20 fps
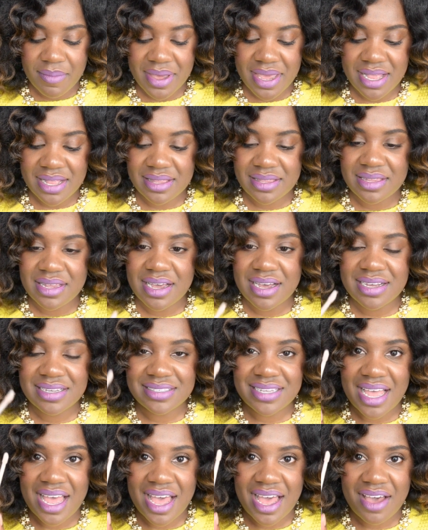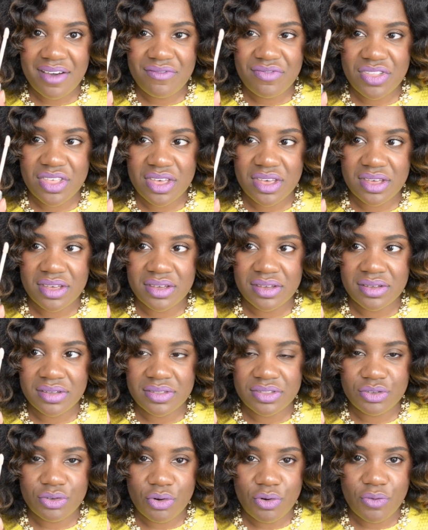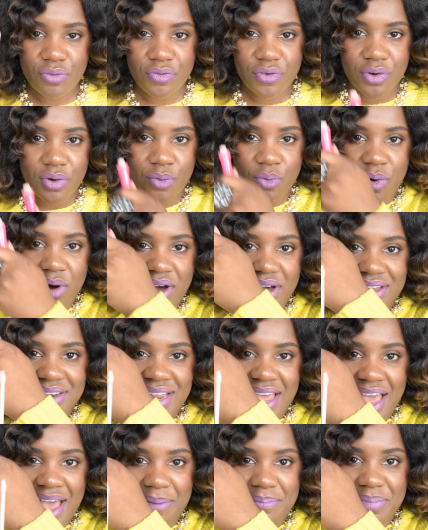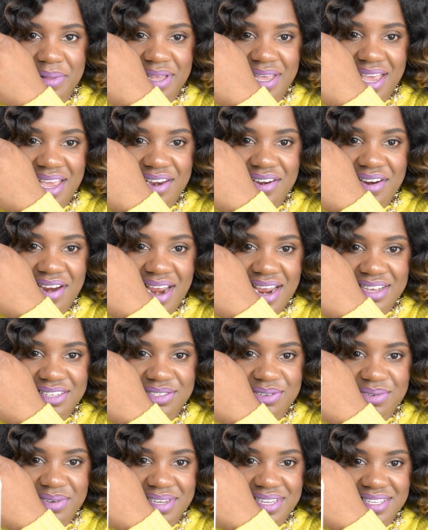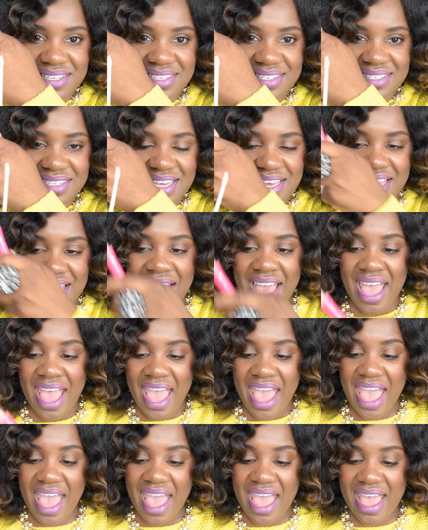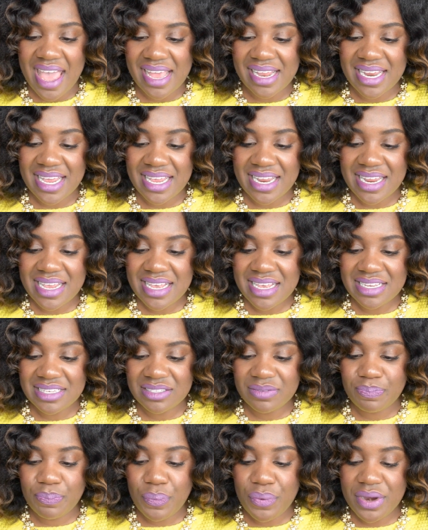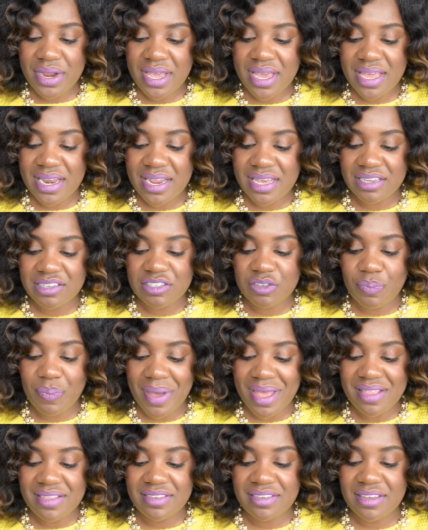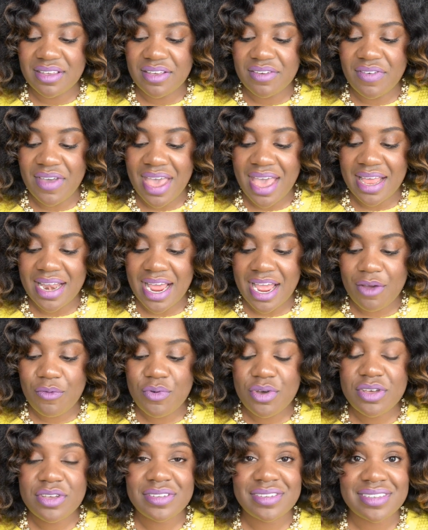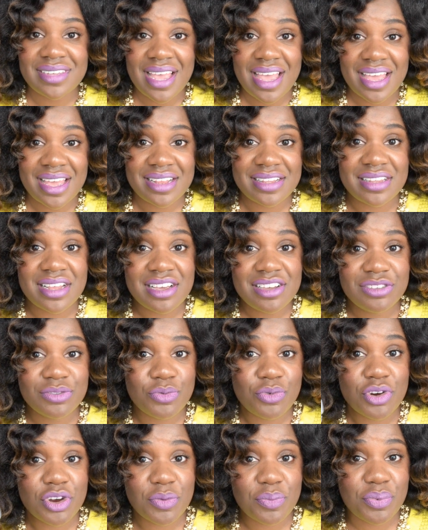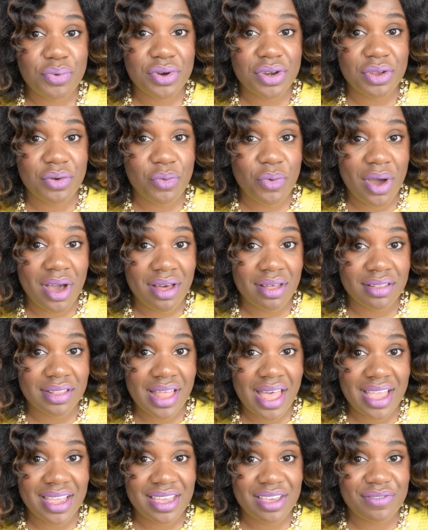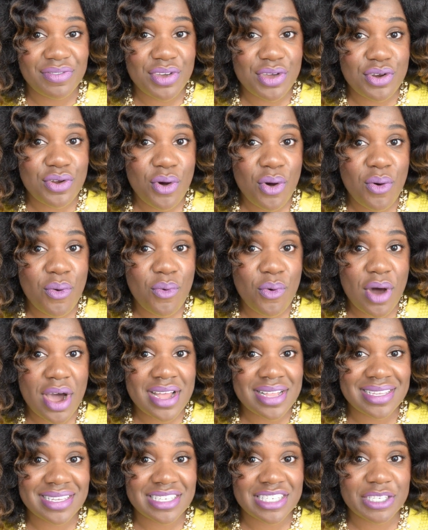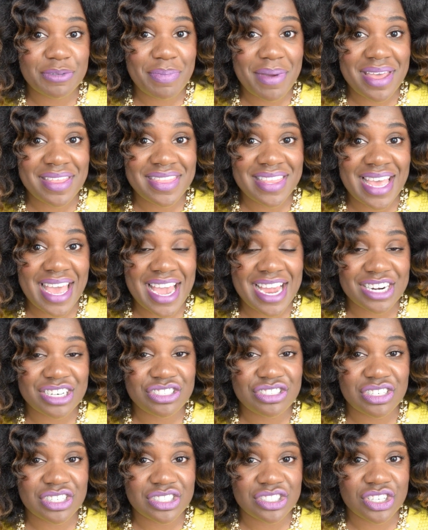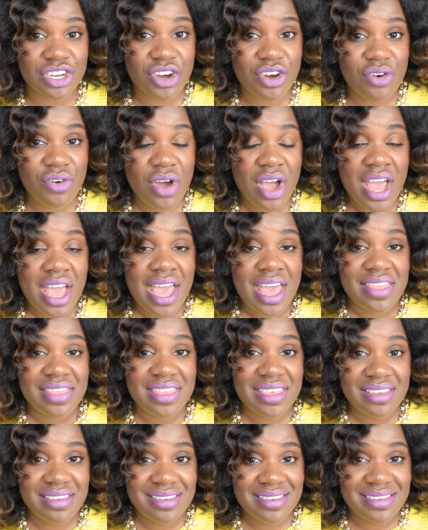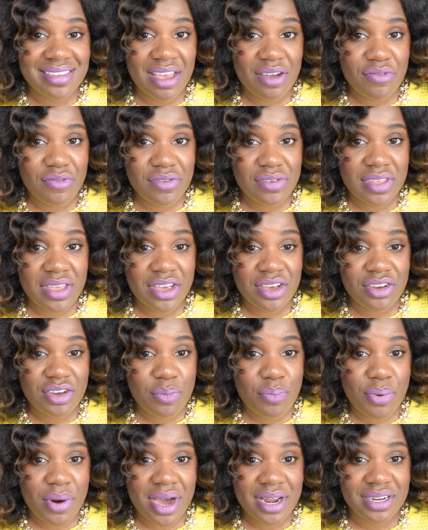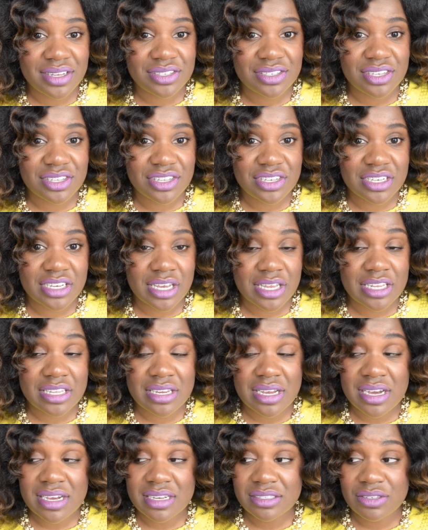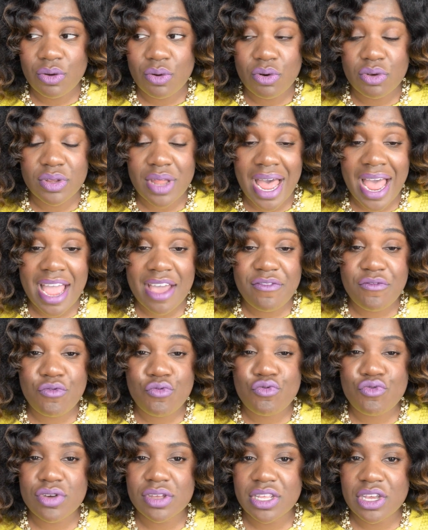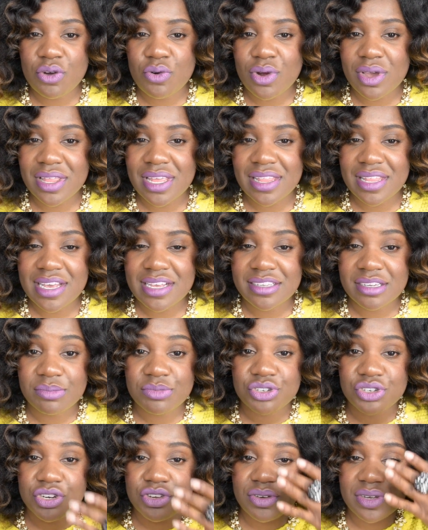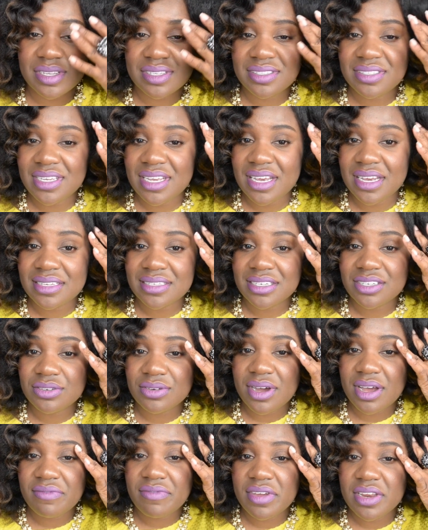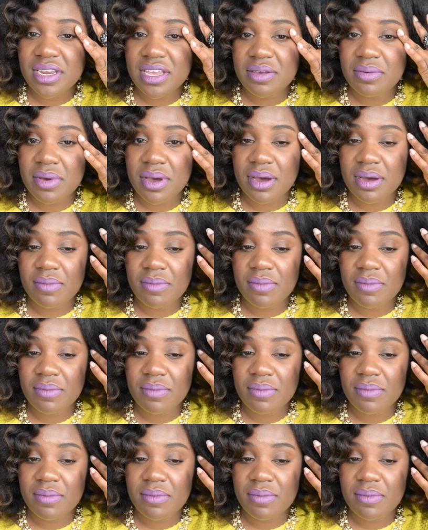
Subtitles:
It does have the doe foot wand applicator, as you can see, and it is pretty inexpensive, and I will say it does work pretty well. Like, if you don't want to spend the extra dough, this is definitely a good product to look at. It does hold. I have really oily lids. I'm sure you can see it because I don't have any